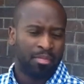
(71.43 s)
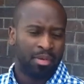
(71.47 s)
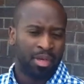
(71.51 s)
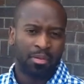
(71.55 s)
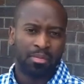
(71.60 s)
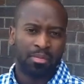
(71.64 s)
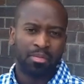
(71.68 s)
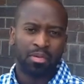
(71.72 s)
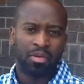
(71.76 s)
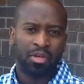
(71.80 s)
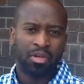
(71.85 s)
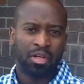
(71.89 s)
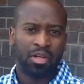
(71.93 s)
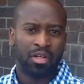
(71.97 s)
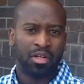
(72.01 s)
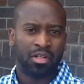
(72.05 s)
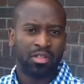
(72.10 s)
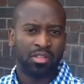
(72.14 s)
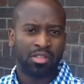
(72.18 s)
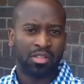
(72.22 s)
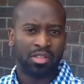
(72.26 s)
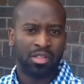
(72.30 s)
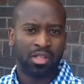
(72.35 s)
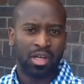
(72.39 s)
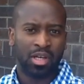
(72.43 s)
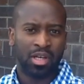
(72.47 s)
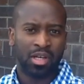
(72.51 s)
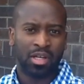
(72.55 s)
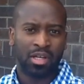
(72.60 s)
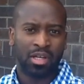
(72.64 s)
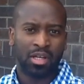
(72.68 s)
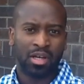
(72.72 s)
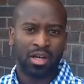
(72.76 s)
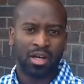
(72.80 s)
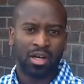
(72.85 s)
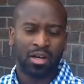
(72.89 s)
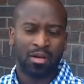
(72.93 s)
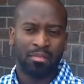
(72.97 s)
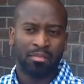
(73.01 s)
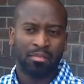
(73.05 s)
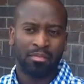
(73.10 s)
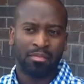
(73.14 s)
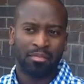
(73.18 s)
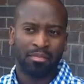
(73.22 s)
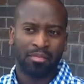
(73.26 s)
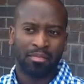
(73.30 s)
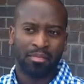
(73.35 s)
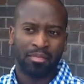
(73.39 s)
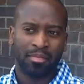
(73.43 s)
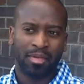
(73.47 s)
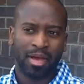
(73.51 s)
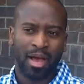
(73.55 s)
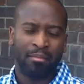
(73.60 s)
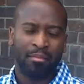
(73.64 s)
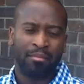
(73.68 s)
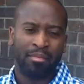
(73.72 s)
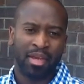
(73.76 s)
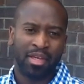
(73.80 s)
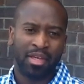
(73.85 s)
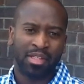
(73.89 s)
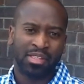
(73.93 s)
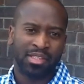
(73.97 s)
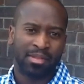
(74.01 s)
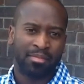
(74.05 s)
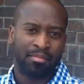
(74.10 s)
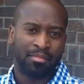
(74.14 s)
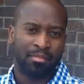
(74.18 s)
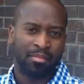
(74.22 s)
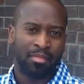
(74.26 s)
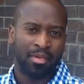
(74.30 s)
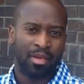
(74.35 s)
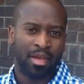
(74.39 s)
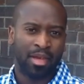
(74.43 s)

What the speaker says: people here, and I mix and